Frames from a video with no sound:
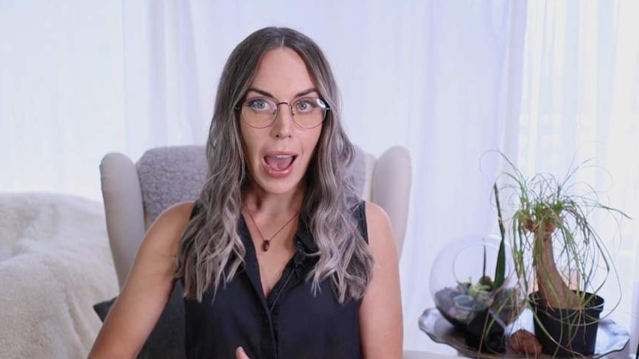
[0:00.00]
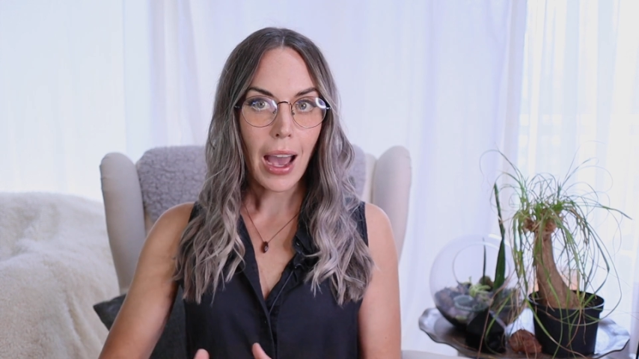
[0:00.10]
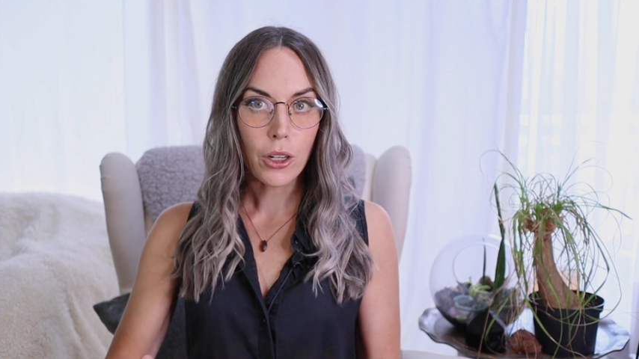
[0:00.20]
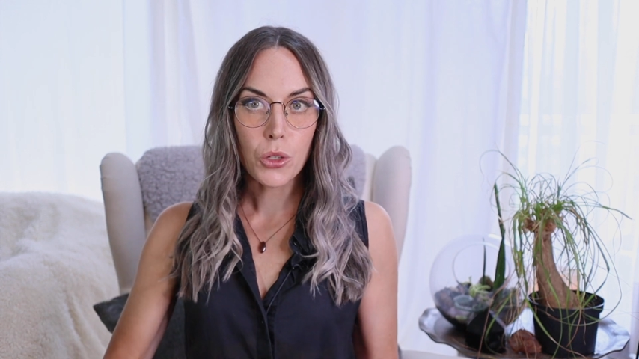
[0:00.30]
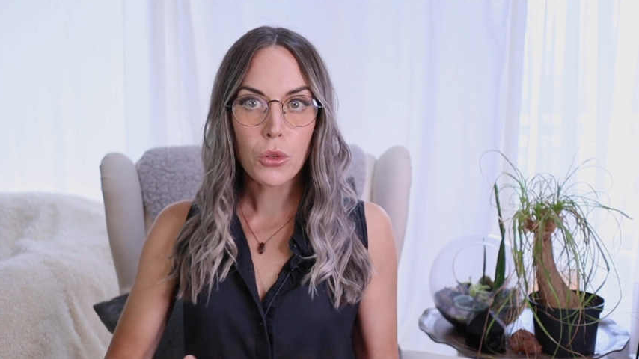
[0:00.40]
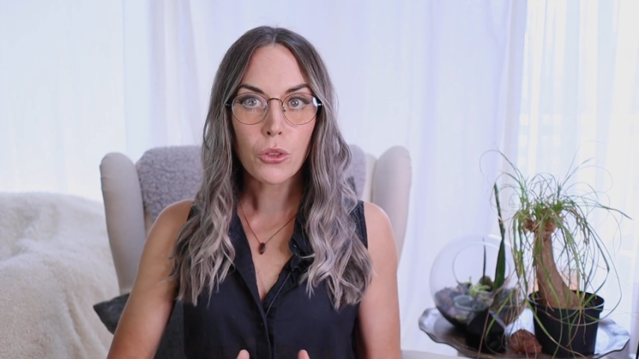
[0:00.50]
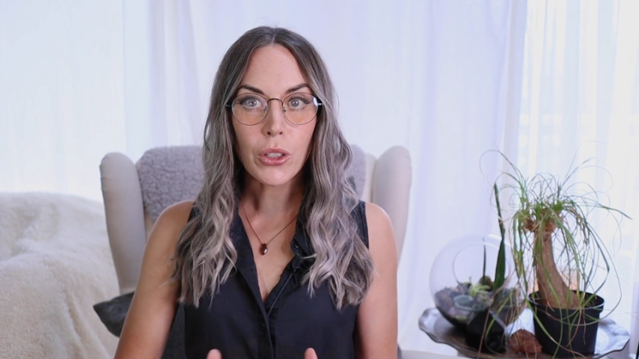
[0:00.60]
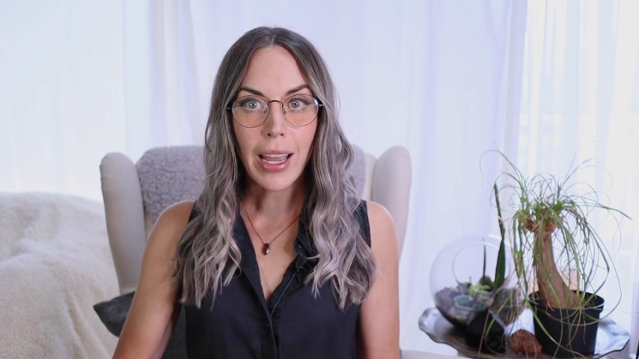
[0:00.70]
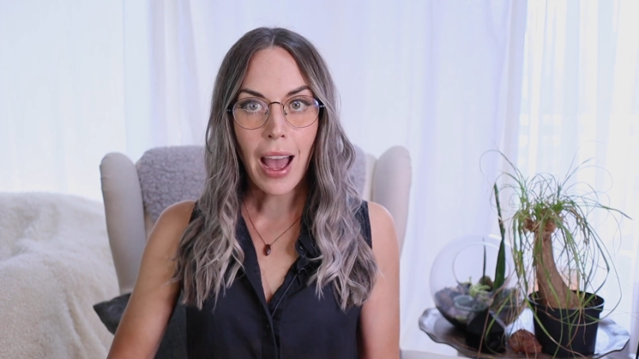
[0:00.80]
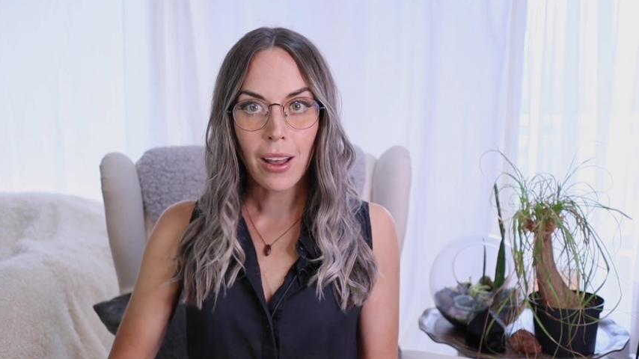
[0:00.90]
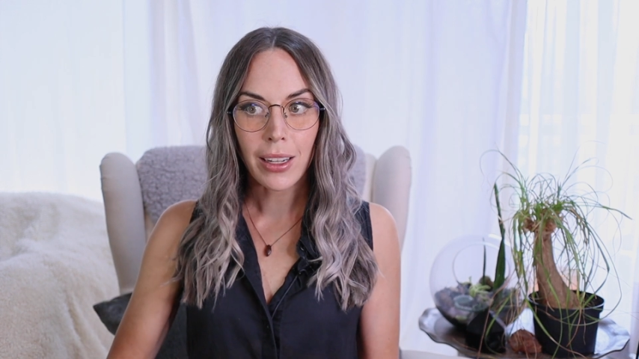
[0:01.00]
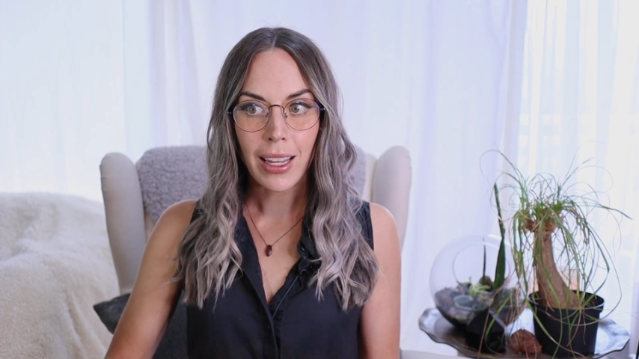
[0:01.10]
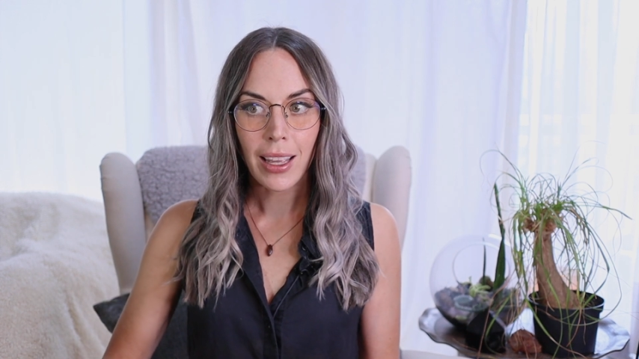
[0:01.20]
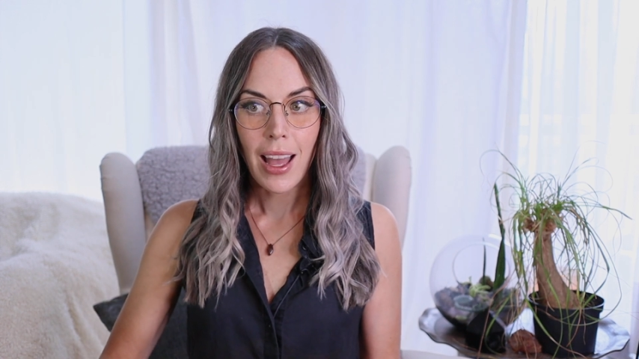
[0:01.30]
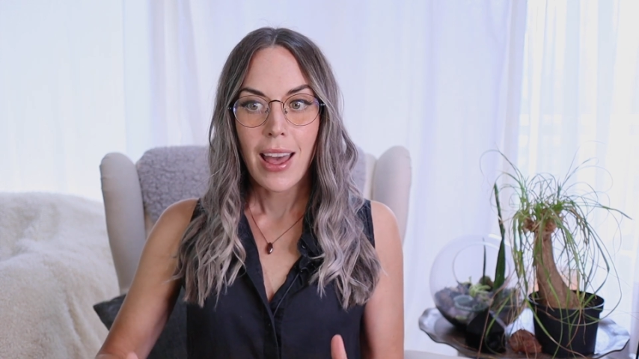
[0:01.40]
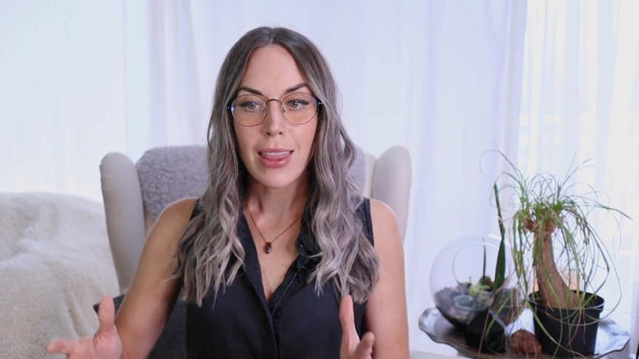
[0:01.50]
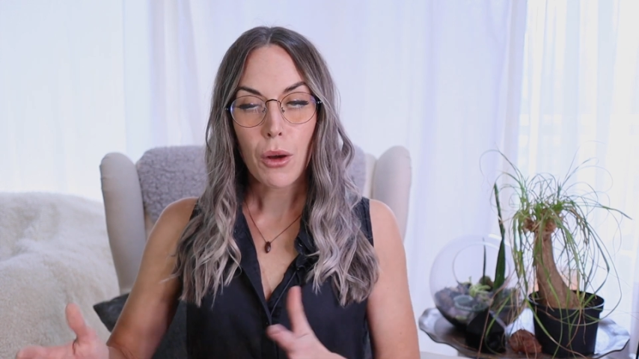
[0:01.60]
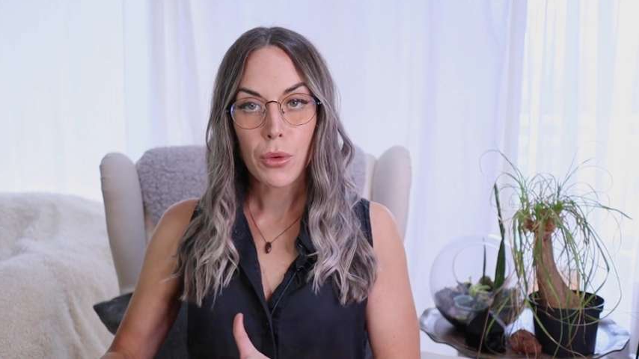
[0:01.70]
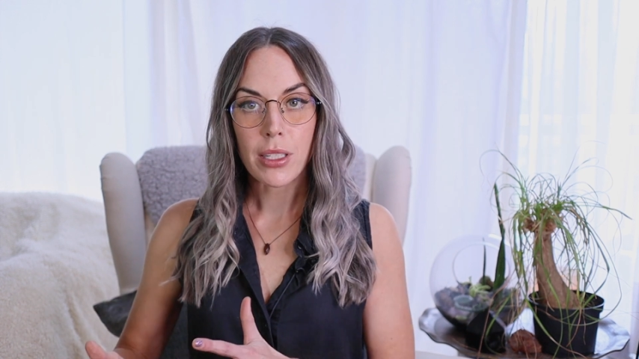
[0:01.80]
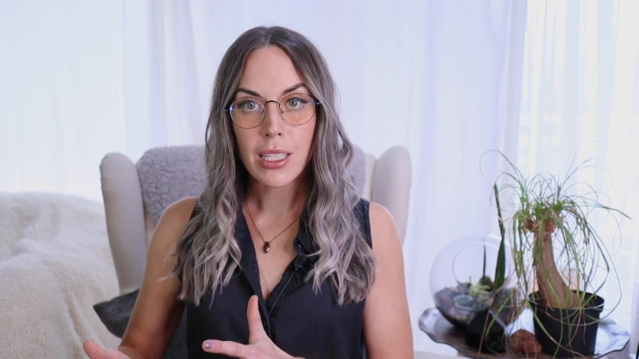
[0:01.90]
actual reality
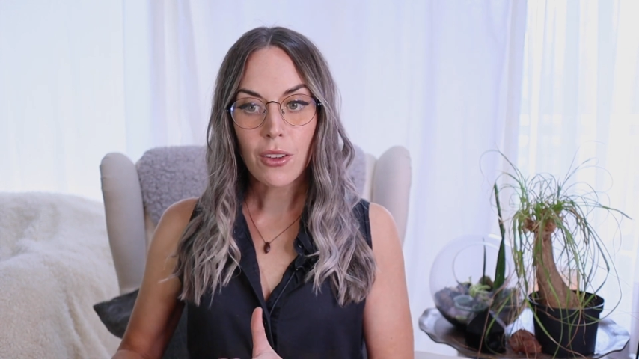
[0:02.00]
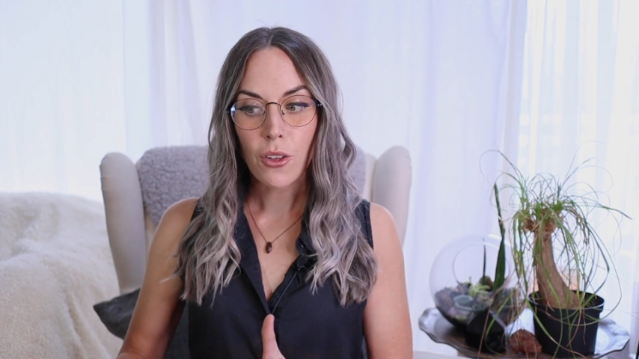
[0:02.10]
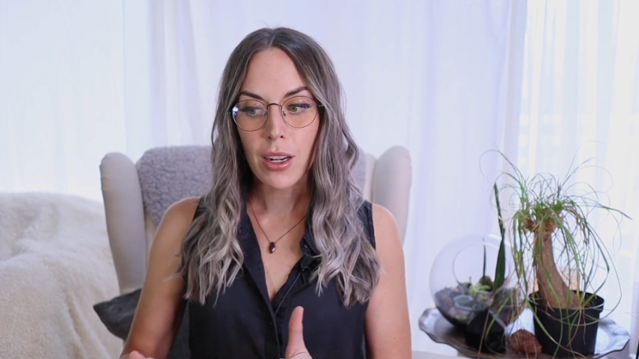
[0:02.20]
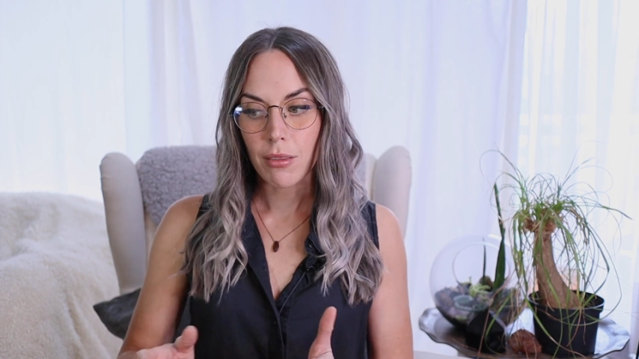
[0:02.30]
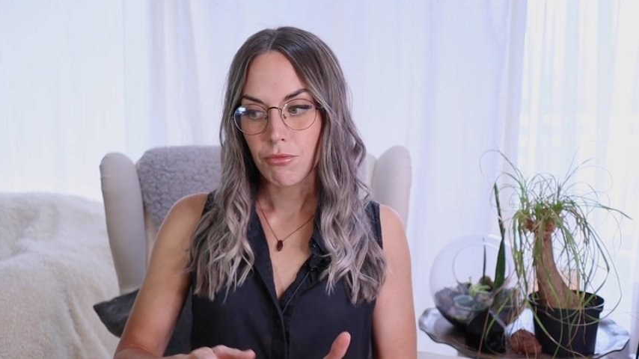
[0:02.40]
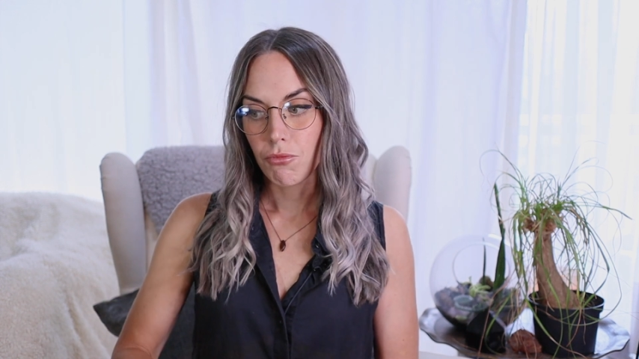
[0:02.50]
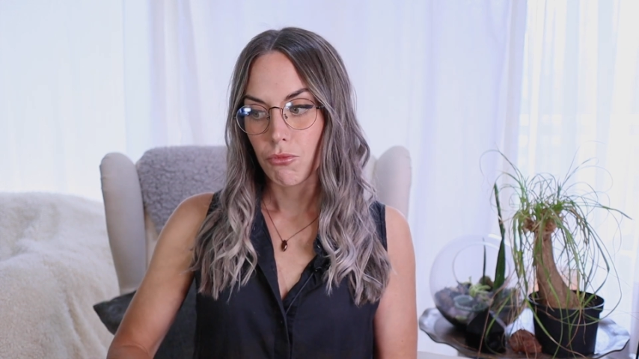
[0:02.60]
that was different